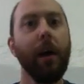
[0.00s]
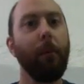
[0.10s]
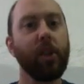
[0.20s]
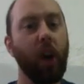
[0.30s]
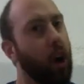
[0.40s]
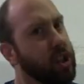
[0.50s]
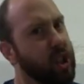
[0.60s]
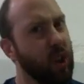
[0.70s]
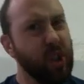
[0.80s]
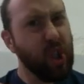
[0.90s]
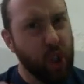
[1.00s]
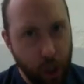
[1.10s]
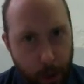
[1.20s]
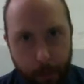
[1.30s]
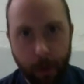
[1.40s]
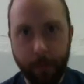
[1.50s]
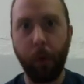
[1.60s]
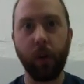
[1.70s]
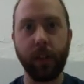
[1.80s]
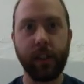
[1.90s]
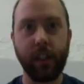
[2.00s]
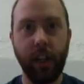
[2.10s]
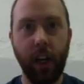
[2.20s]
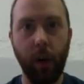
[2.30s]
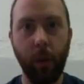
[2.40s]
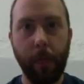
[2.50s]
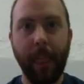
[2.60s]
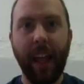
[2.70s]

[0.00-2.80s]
But what's also super important to know